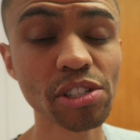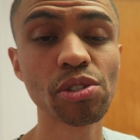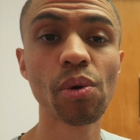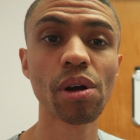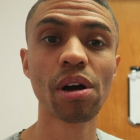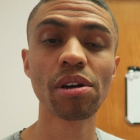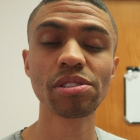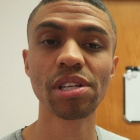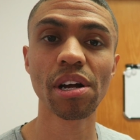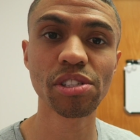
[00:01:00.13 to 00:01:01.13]
are store
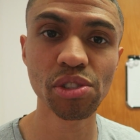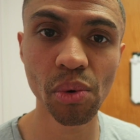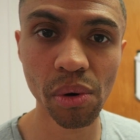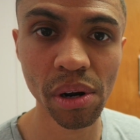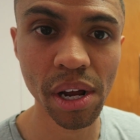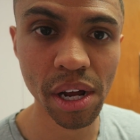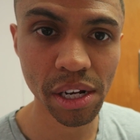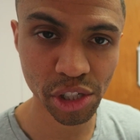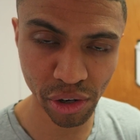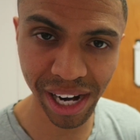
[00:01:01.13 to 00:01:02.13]
cards, they are store
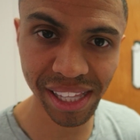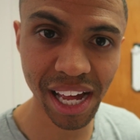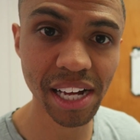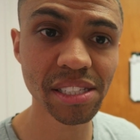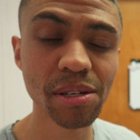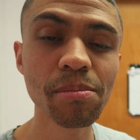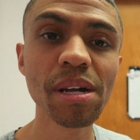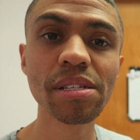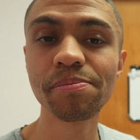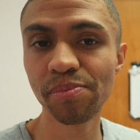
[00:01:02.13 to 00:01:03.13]
trade lines,
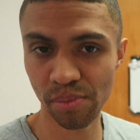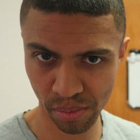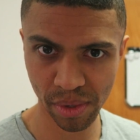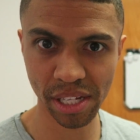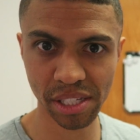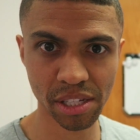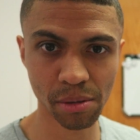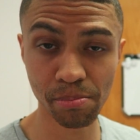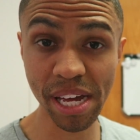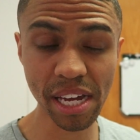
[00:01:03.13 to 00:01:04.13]
but it's
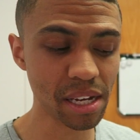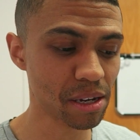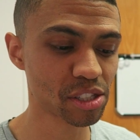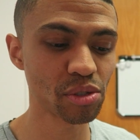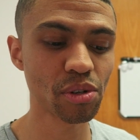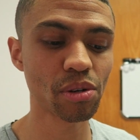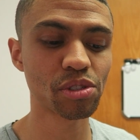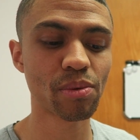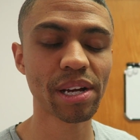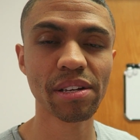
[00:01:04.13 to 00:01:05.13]
still big because
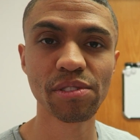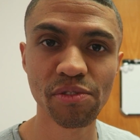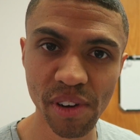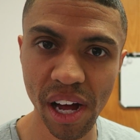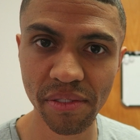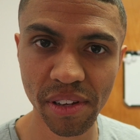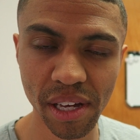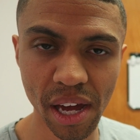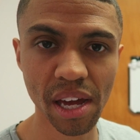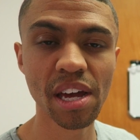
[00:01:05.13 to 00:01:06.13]
NewCoastDirect gives you
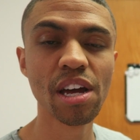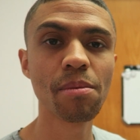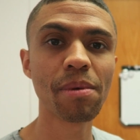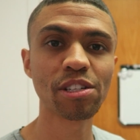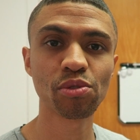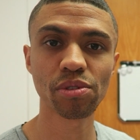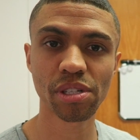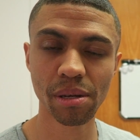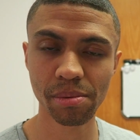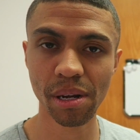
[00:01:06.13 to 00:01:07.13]
5K, My
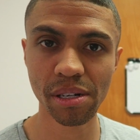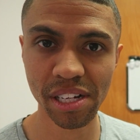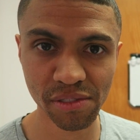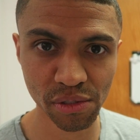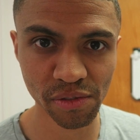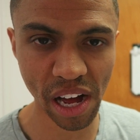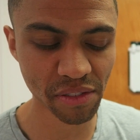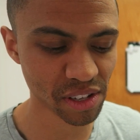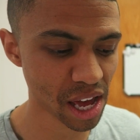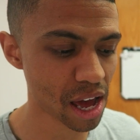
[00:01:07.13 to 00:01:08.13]
Jewelers Club card gives you
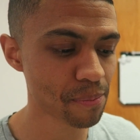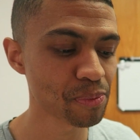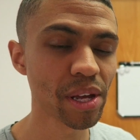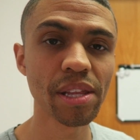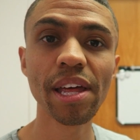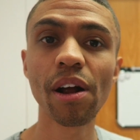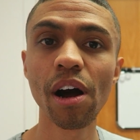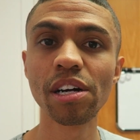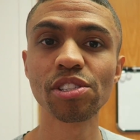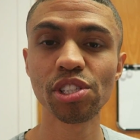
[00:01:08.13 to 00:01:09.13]
5K. They
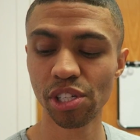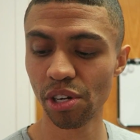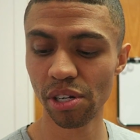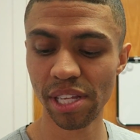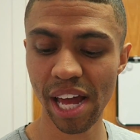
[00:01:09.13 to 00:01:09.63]
are unsecured,